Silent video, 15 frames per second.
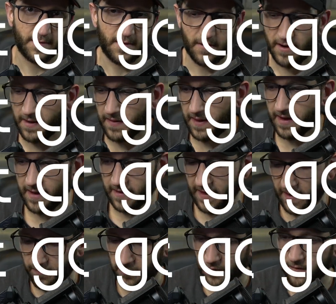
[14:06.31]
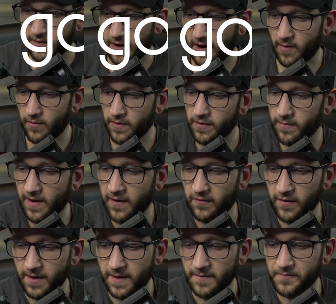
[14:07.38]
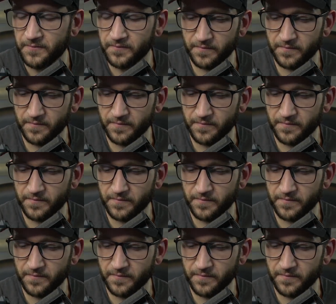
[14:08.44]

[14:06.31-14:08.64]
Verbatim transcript: All right, like it's absolutely terrible, especially